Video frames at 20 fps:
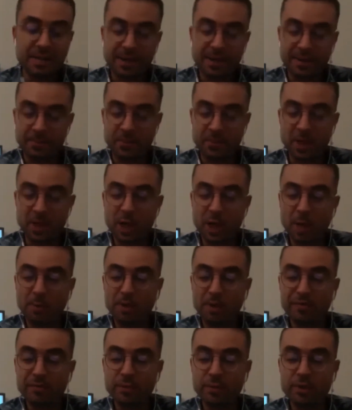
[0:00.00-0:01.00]
A couple
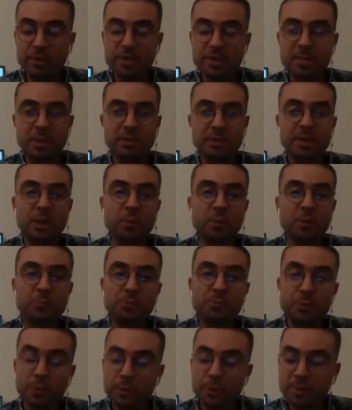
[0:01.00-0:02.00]
of words about our
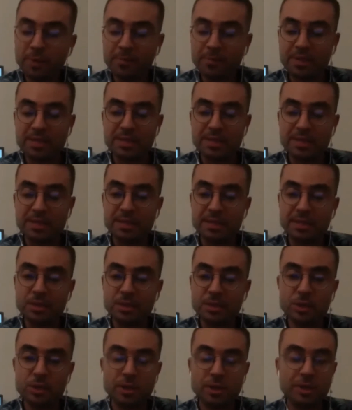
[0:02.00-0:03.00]
program this
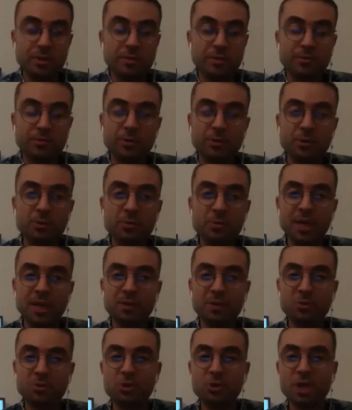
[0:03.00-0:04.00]
edition. Of course, we had
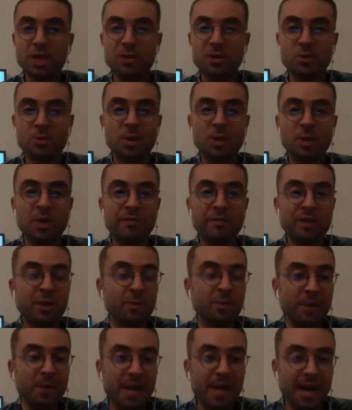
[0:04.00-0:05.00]
to change all of our
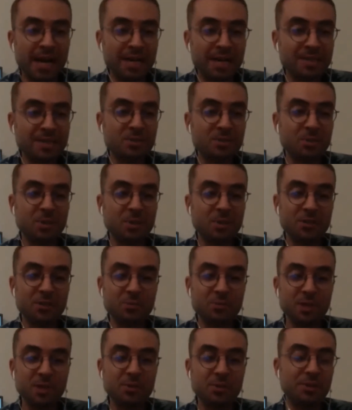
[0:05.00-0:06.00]
plans so that we
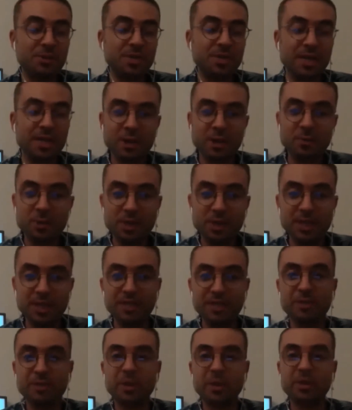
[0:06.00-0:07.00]
could accommodate
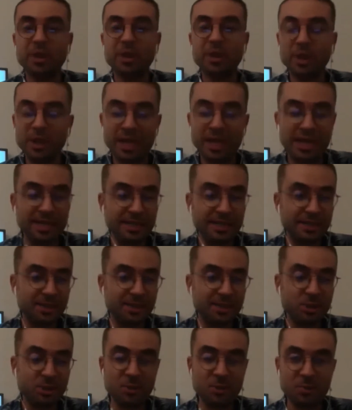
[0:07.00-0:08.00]
for an online
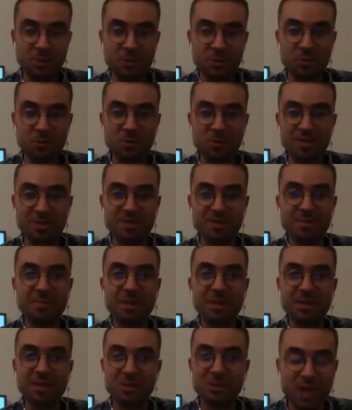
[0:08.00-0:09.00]
edition, which was a
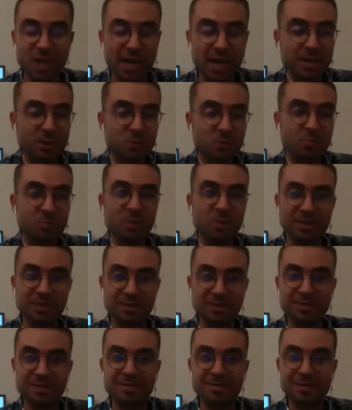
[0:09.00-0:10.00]
big challenge, but
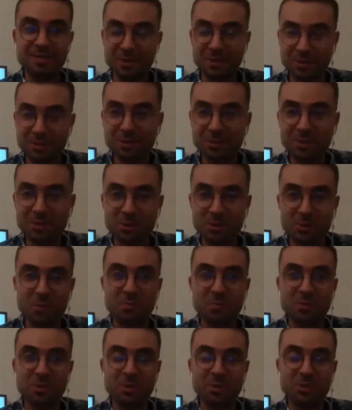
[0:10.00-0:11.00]
through the
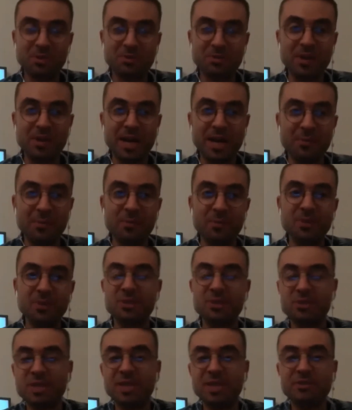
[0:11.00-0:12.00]
support of the Arab British
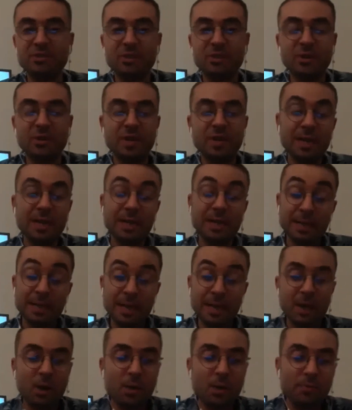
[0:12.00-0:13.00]
Center,
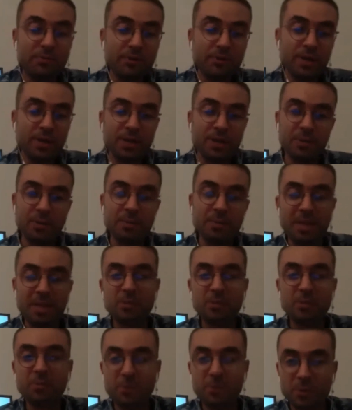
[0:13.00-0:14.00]
hopefully we made a
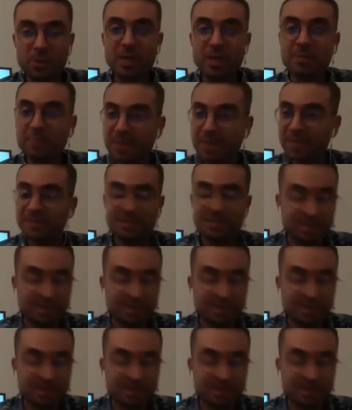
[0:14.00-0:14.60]
program that